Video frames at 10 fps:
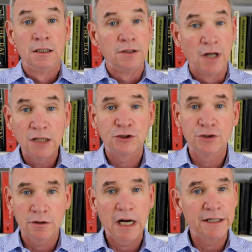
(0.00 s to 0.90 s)
Not
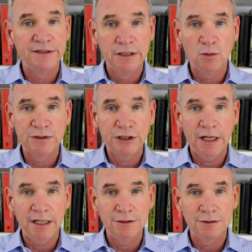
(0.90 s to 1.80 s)
sure how to deal with
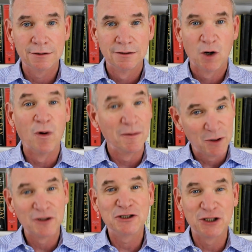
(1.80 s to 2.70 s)
change? Well, I'm
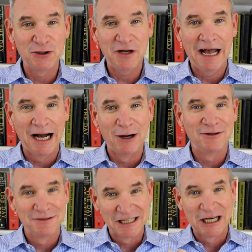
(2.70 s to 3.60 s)
going to show you how,
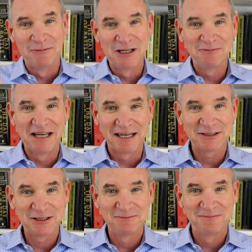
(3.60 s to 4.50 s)
coming up next.